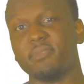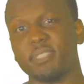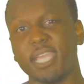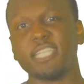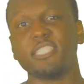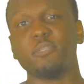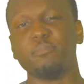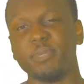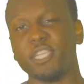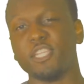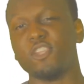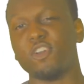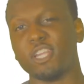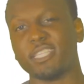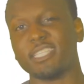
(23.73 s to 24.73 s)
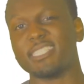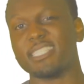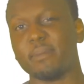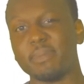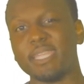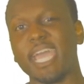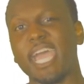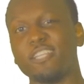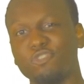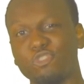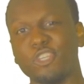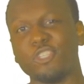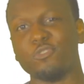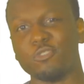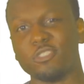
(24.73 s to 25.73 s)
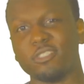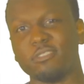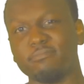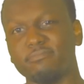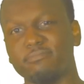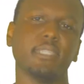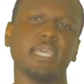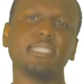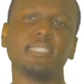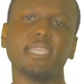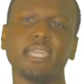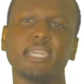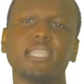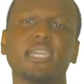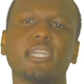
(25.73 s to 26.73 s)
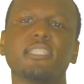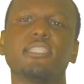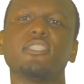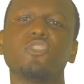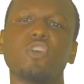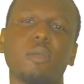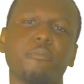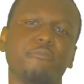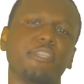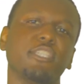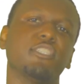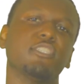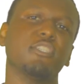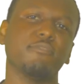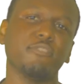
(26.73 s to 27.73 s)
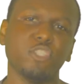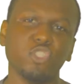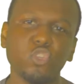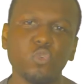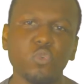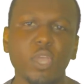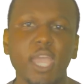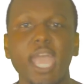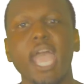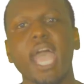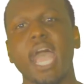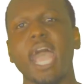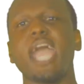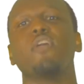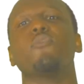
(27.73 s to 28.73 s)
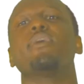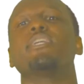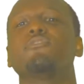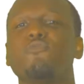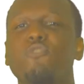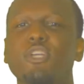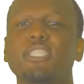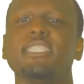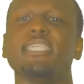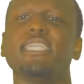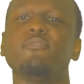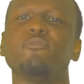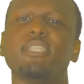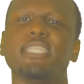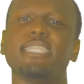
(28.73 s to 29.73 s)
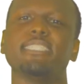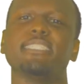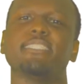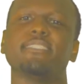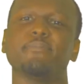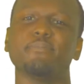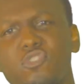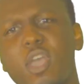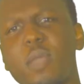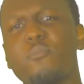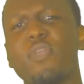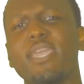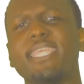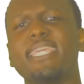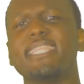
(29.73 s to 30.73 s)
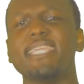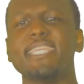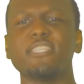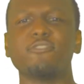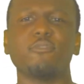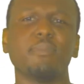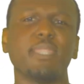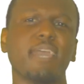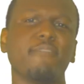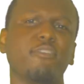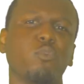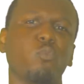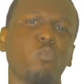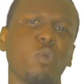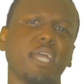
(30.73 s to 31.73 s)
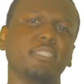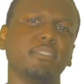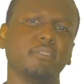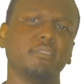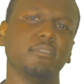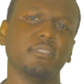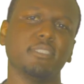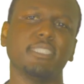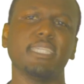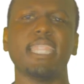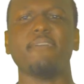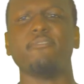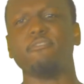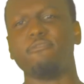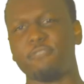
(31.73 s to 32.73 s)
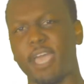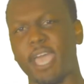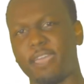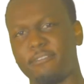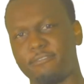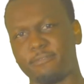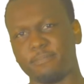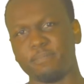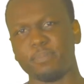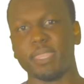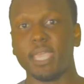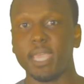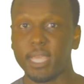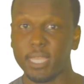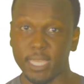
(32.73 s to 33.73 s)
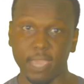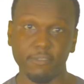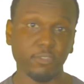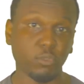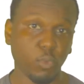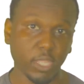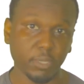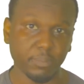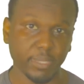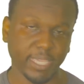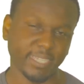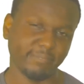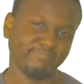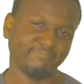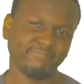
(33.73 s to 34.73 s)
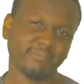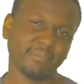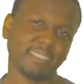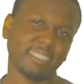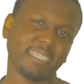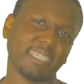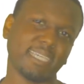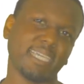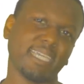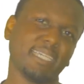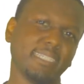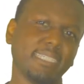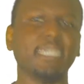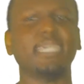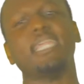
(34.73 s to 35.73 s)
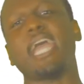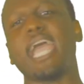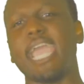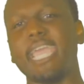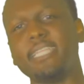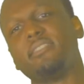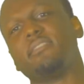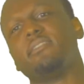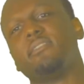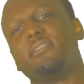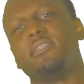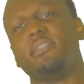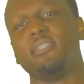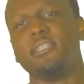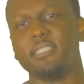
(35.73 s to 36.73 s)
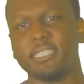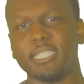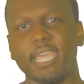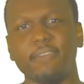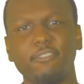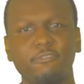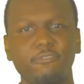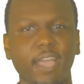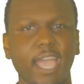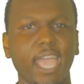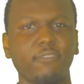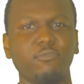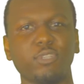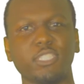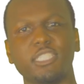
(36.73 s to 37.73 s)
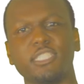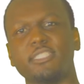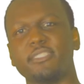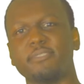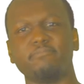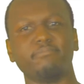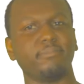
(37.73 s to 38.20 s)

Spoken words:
that should mean a lot because I'm an Android user. Let's take a look at the top features of the new iOS 14 release. So I'm rating these from level 1 to level 5. Level 1 being, bit alright. The level 5, which is